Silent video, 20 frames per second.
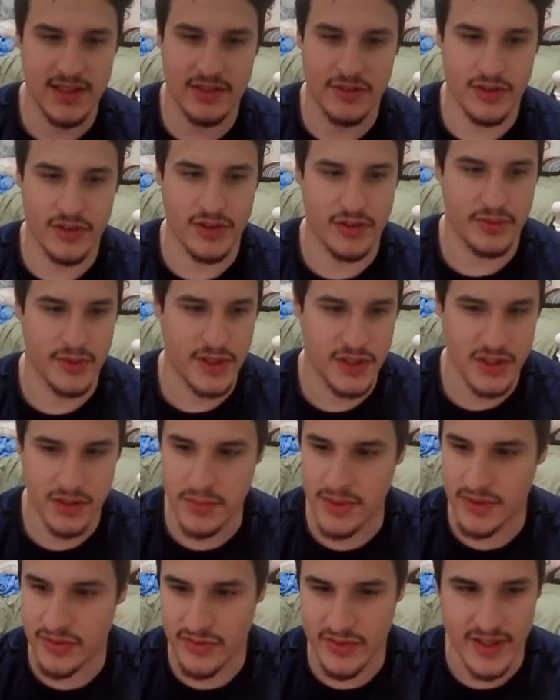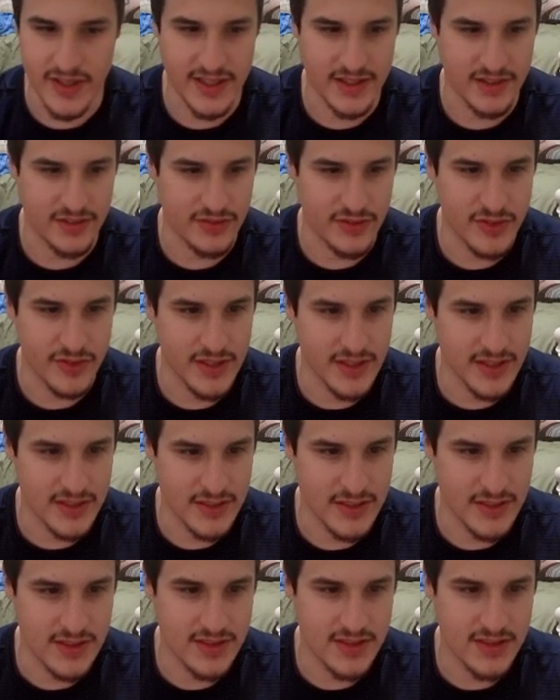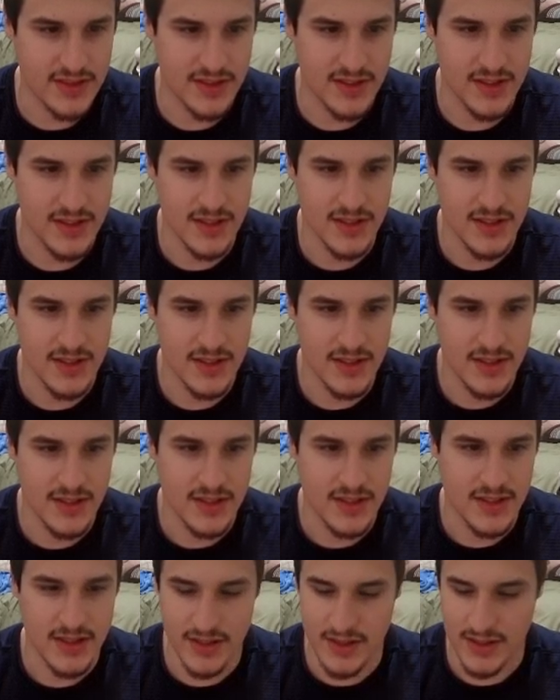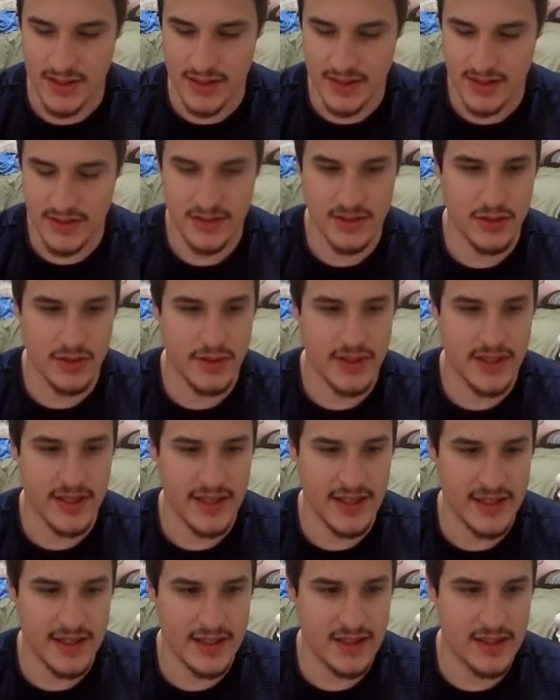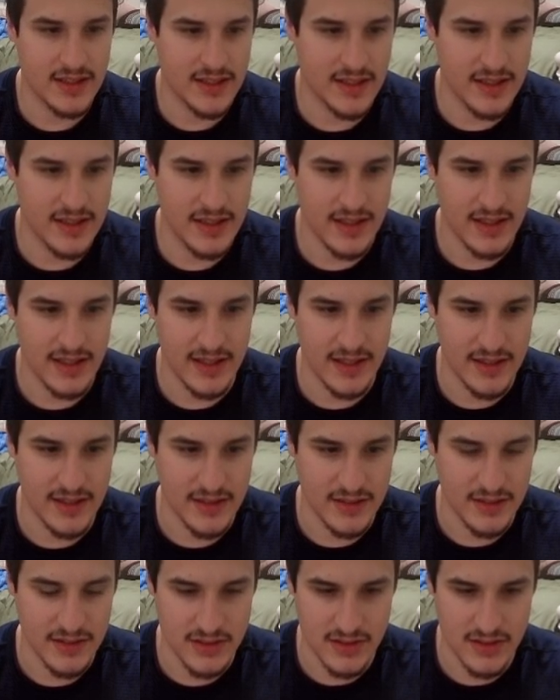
3 should be fine for this. Let's go ahead and